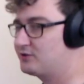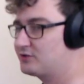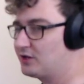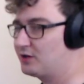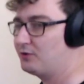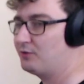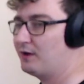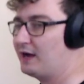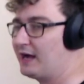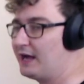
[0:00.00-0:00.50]

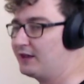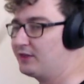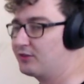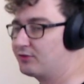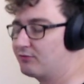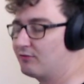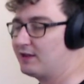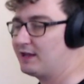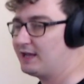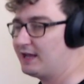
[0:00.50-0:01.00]
Two and
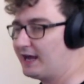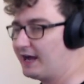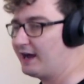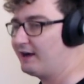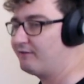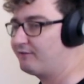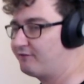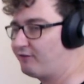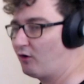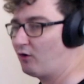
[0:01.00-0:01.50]
three
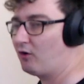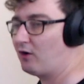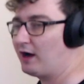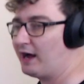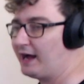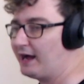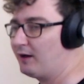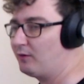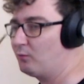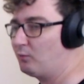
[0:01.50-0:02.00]
and four
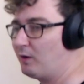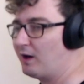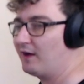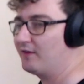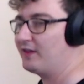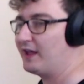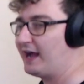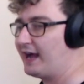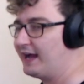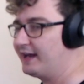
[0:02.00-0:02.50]
and
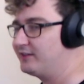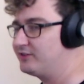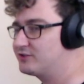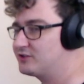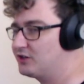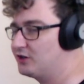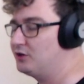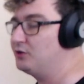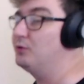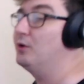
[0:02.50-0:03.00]
one and
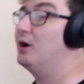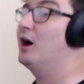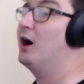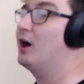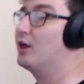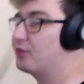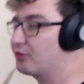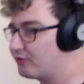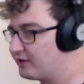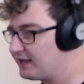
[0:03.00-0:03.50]
two
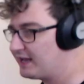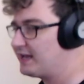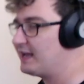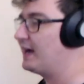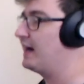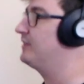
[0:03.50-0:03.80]
and three